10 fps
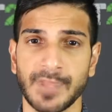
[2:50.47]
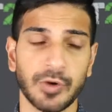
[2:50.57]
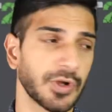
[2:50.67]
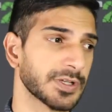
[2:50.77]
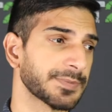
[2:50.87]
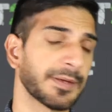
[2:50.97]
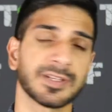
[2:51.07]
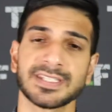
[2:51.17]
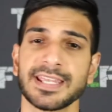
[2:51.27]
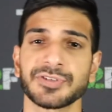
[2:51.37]
Who knows, maybe
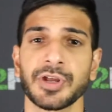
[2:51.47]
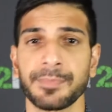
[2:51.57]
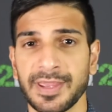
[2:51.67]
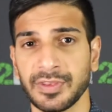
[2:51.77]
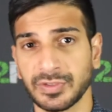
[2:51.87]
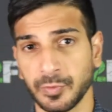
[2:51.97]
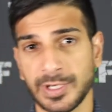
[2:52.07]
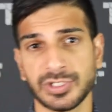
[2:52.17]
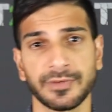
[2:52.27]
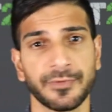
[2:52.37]
the Saints are going to pay the
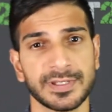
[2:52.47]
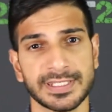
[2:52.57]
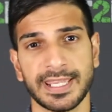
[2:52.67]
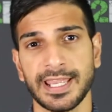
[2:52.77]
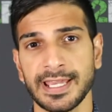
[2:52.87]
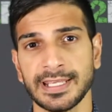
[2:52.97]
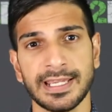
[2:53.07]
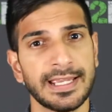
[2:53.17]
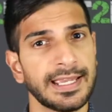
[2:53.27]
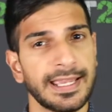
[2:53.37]
tuition for this kid
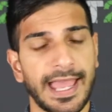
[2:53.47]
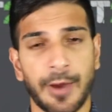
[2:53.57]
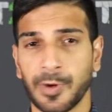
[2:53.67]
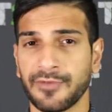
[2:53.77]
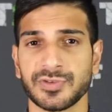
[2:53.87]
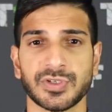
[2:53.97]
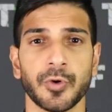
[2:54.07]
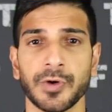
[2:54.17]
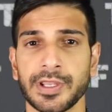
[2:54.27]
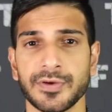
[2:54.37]
at whatever
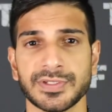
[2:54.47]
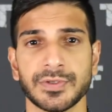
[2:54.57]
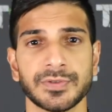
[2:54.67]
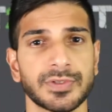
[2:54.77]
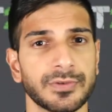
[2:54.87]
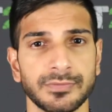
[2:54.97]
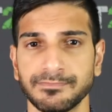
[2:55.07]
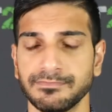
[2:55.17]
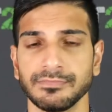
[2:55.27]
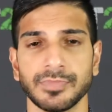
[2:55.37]
school he goes to
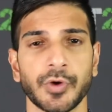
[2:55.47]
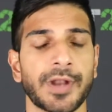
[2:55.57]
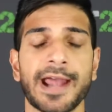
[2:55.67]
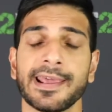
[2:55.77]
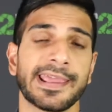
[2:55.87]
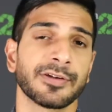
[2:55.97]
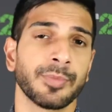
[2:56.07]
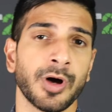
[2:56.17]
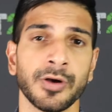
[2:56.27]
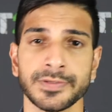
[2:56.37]
learn how to handle
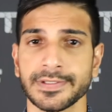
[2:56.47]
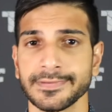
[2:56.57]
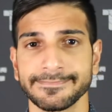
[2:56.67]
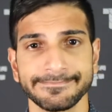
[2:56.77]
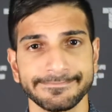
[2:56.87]
balls.